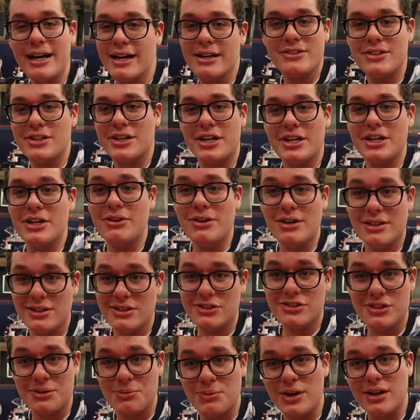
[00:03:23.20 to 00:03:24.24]
I guess I gotta go
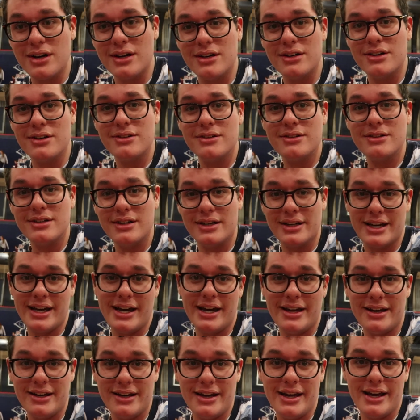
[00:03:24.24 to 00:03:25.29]
audition tomorrow
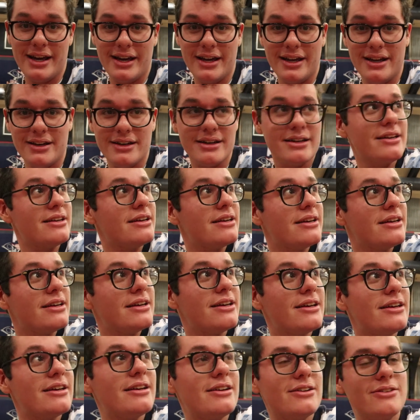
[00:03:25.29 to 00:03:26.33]
again and
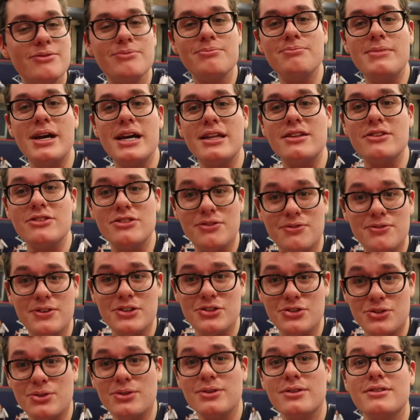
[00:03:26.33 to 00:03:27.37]
make this
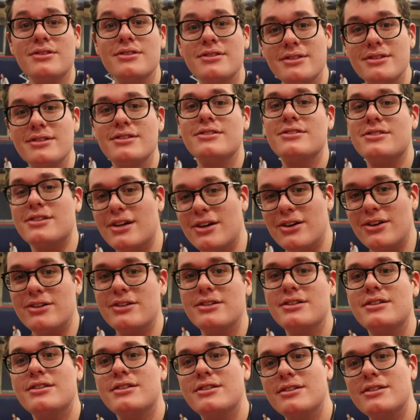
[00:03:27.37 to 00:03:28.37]
official. So.